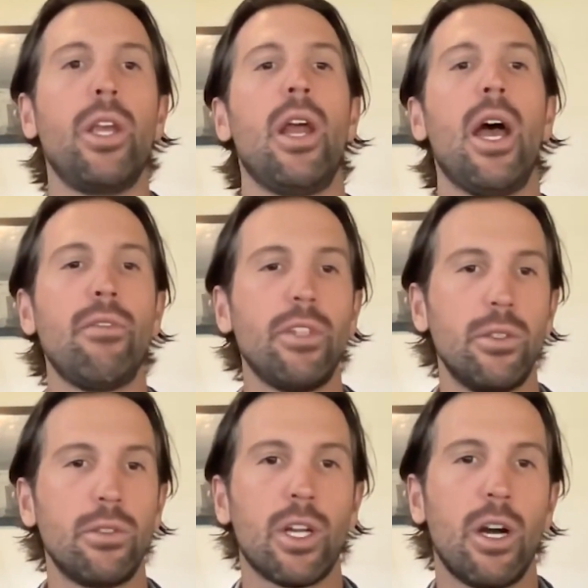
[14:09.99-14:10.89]
and having
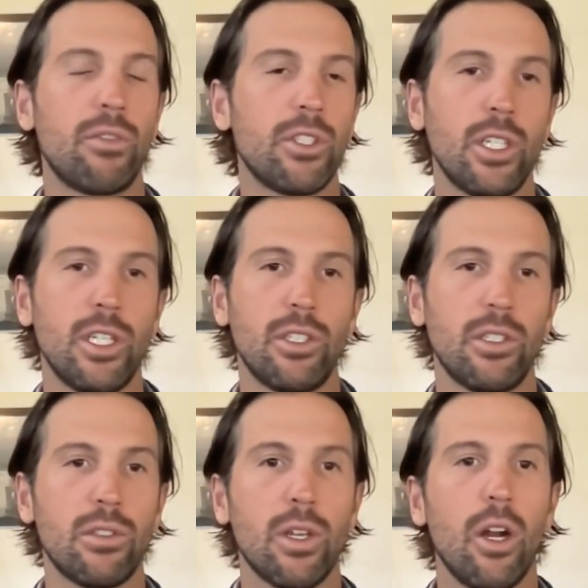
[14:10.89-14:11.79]
those
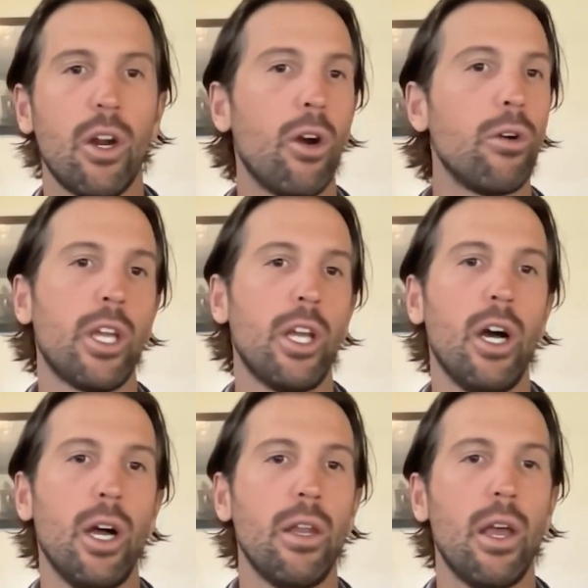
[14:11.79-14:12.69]
conversations early on.